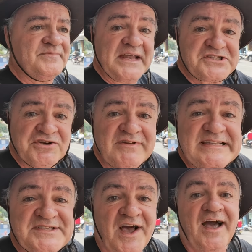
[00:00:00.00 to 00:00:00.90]
that it's a
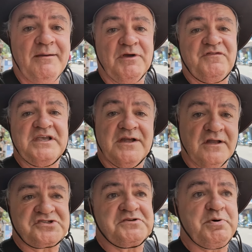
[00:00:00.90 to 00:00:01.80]
retirement that you're
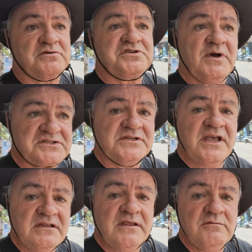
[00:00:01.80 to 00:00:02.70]
not supposed to wear. So
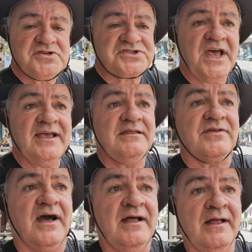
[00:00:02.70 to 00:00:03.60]
they do say
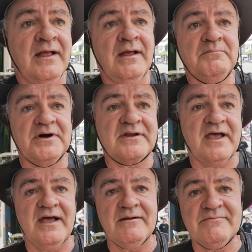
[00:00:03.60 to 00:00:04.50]
that. But,
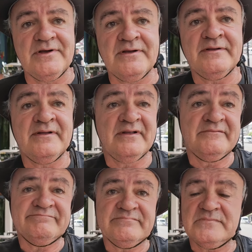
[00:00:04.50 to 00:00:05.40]
I
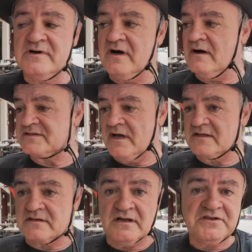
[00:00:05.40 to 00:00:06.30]

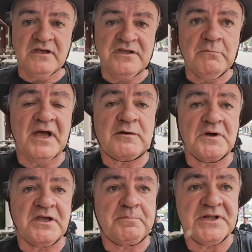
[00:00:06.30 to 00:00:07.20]
don't know. You make
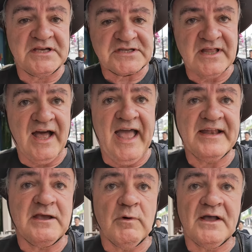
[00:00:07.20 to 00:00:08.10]
what you please of that
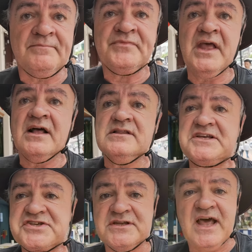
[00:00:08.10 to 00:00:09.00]
anyway.
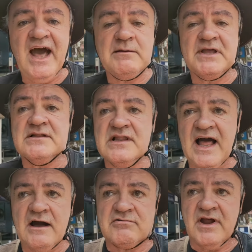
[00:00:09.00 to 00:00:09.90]
Listen, I'm in
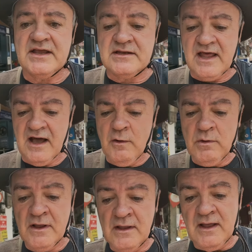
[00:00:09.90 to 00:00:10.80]
Lao right
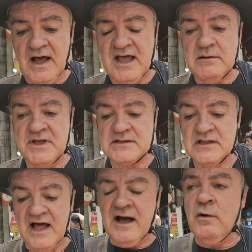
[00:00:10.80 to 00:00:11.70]
now. I am
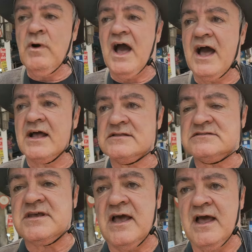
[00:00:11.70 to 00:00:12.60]
in Lao,
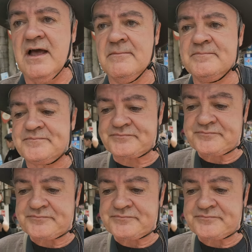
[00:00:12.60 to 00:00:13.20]
and